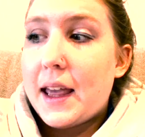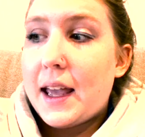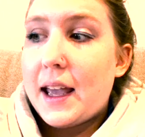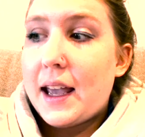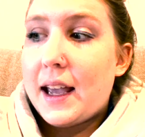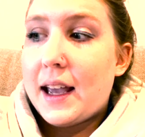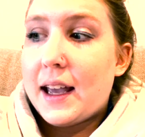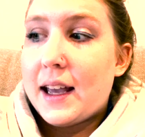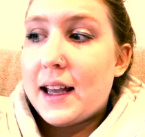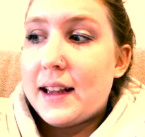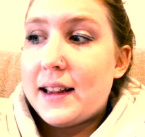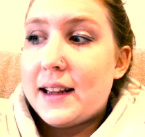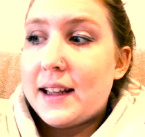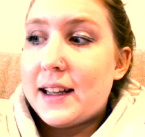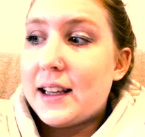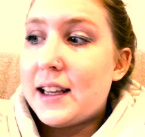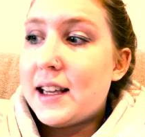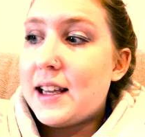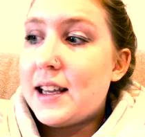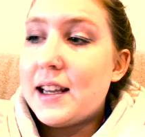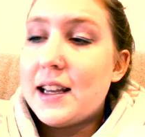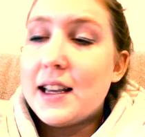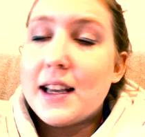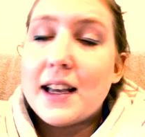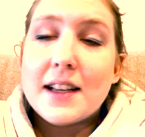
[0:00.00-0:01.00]
And like
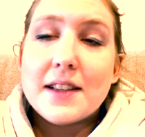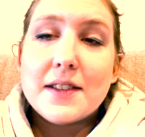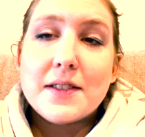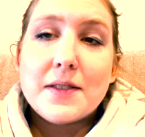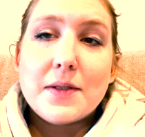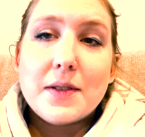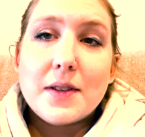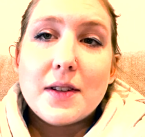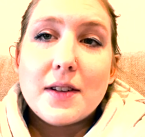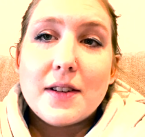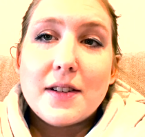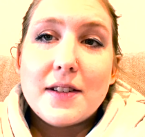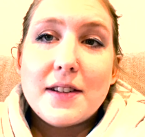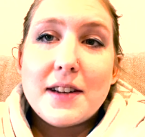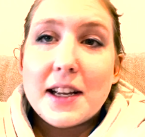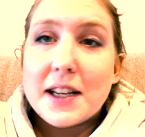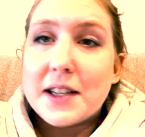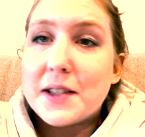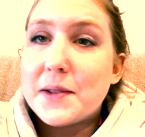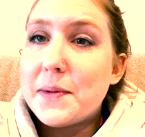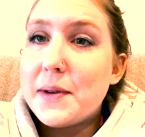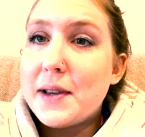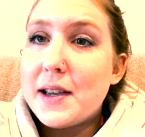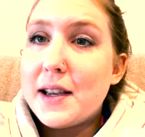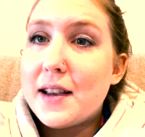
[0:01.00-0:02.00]
King has
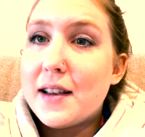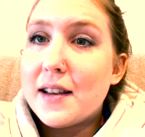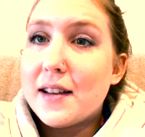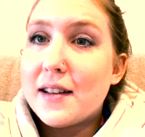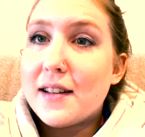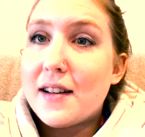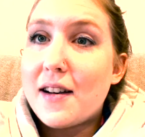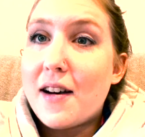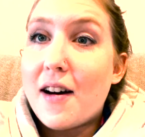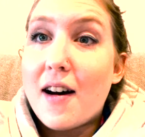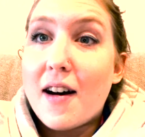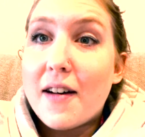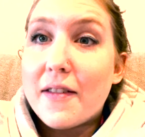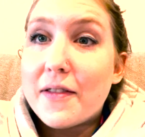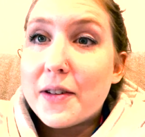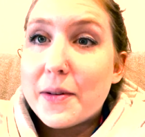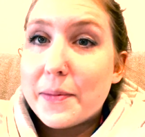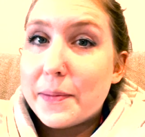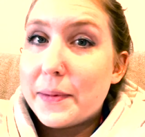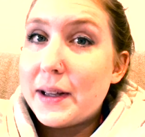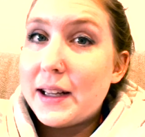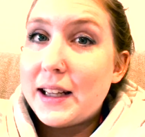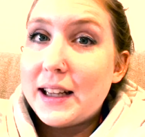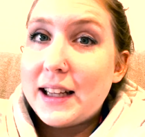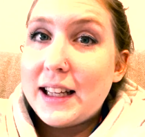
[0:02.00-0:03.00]
next week off
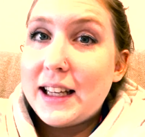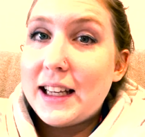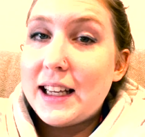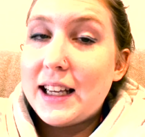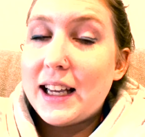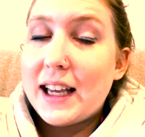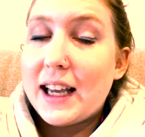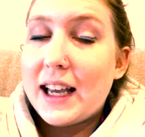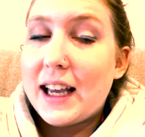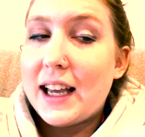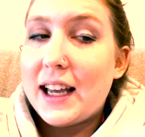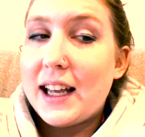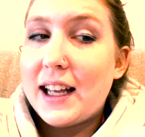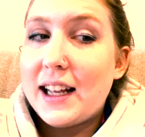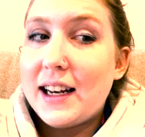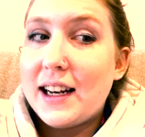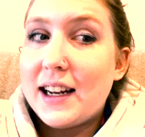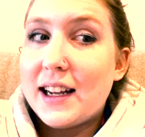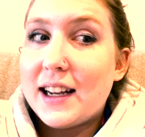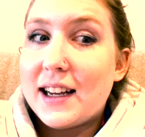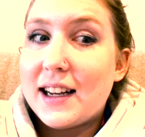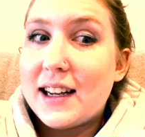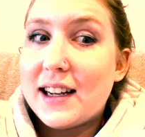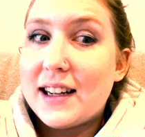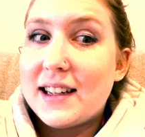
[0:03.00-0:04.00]
completely and
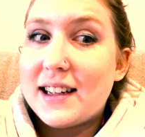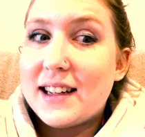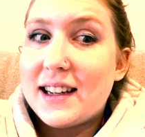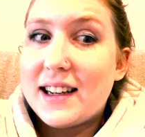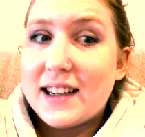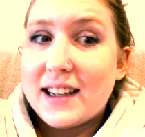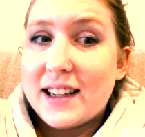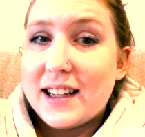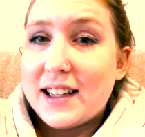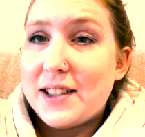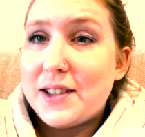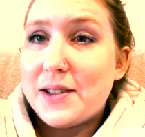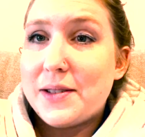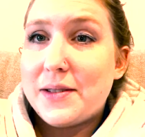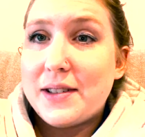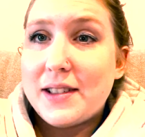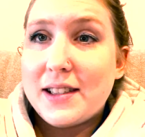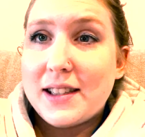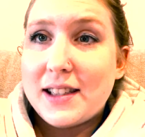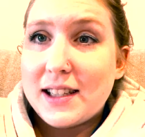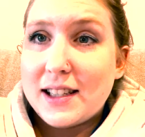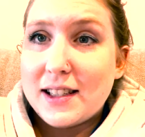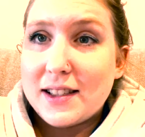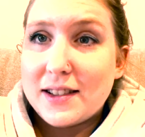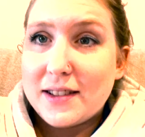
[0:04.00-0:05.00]
I can't do
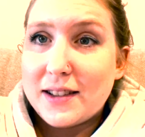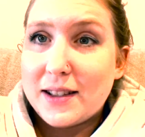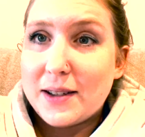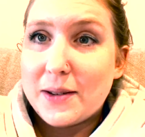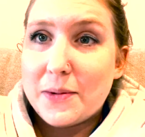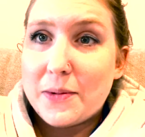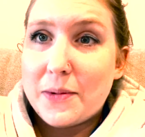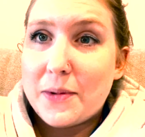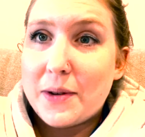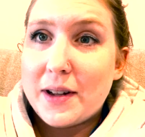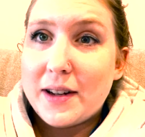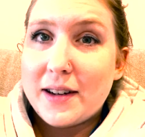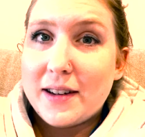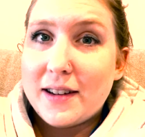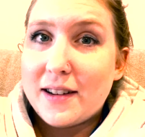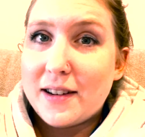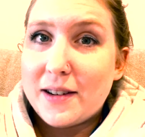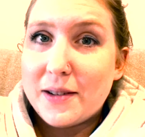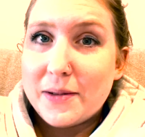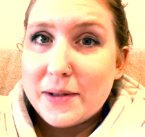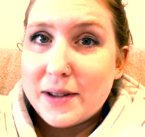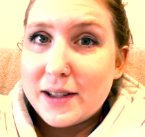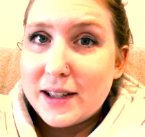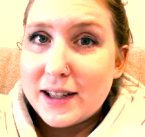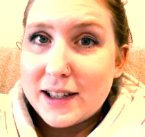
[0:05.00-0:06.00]
anything. So like, what are
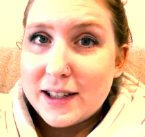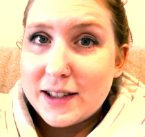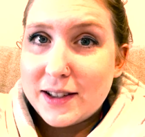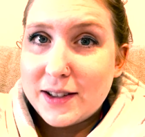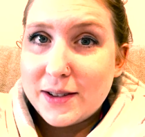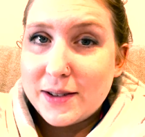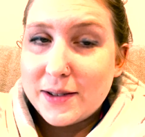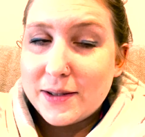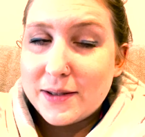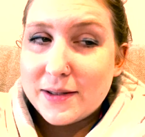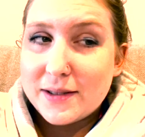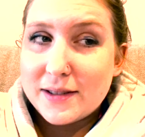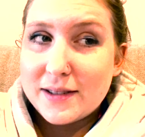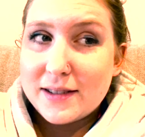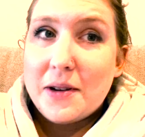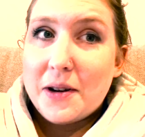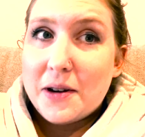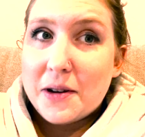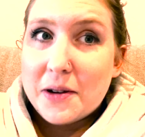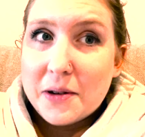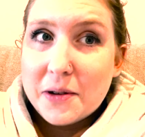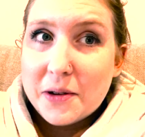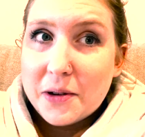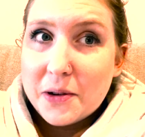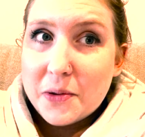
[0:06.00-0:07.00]
we gonna do? We are
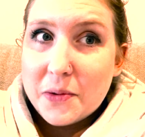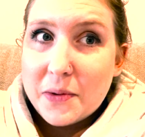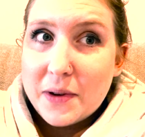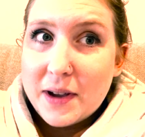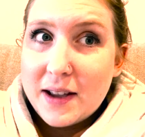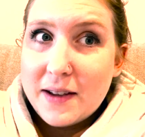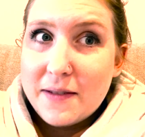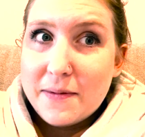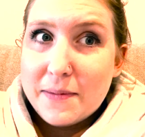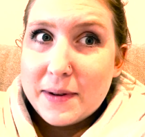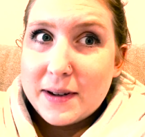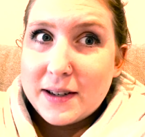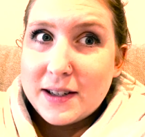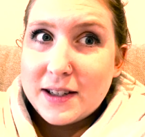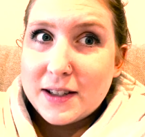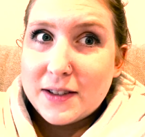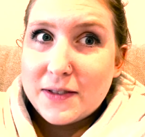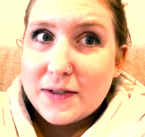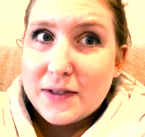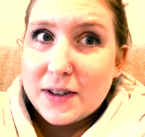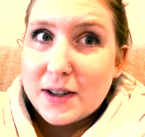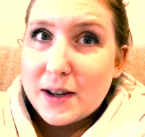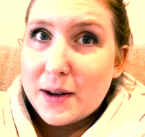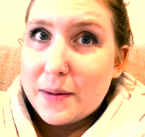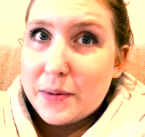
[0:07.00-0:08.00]
going away, but just
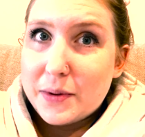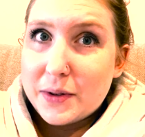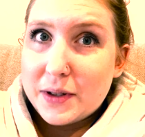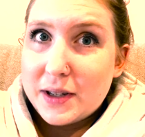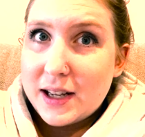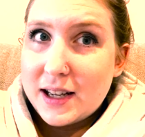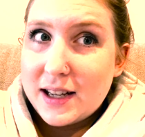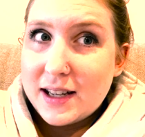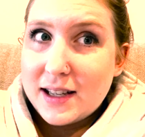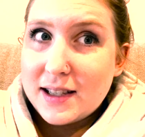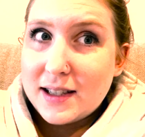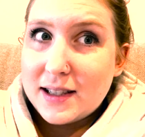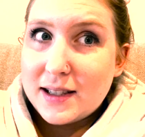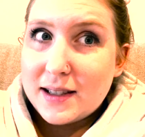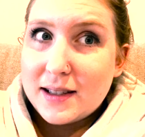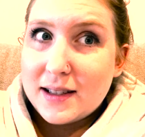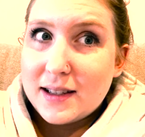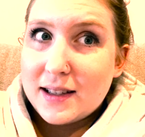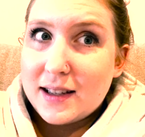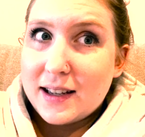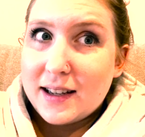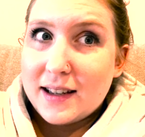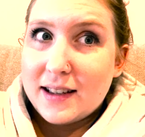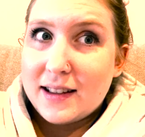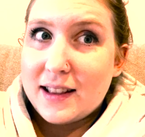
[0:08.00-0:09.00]
for a couple days.
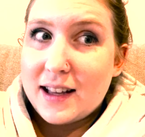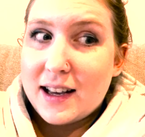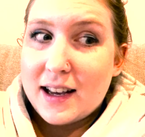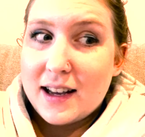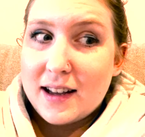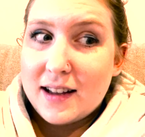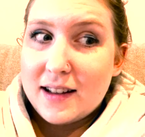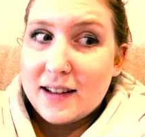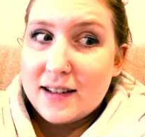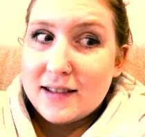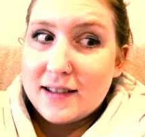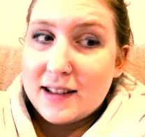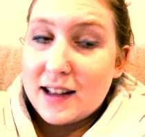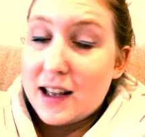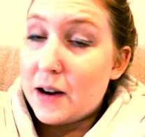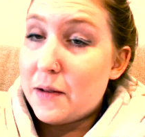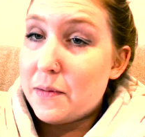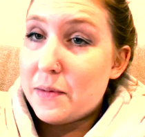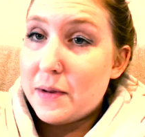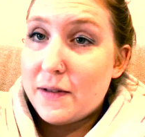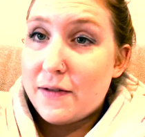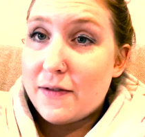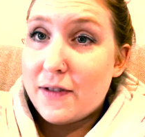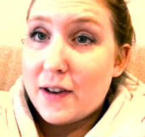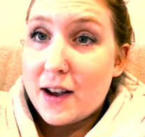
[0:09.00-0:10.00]
Like that, that'll
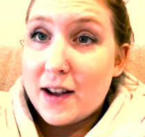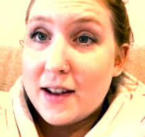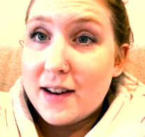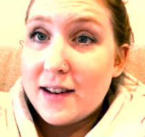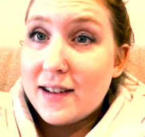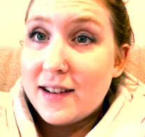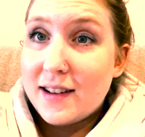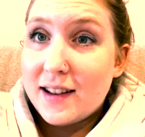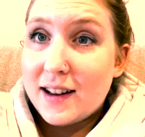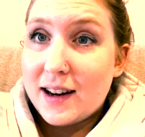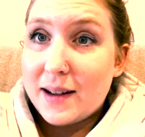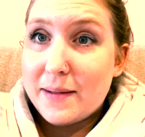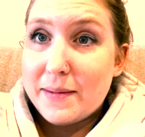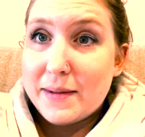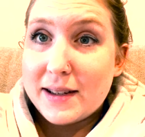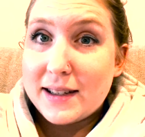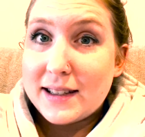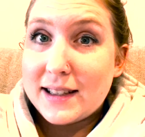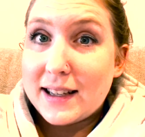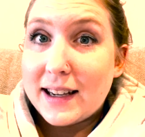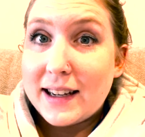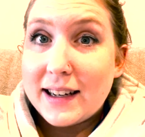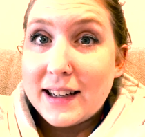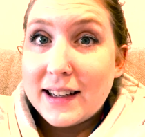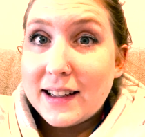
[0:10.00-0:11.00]
be fun, and I'm
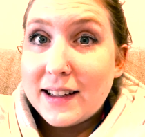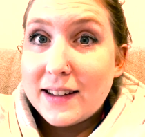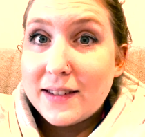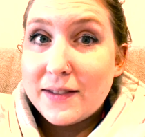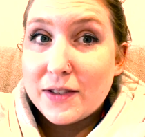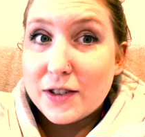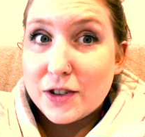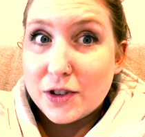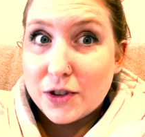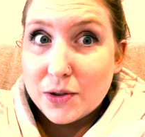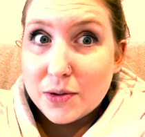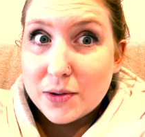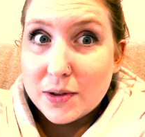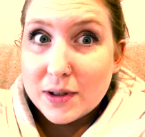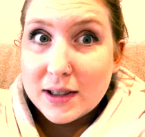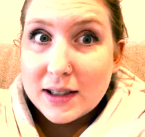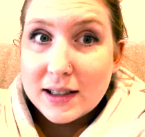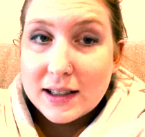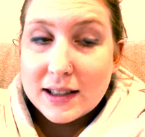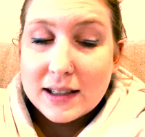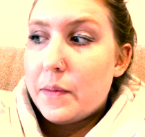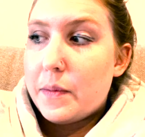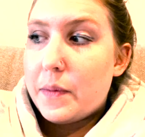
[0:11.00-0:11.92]
excited for sure.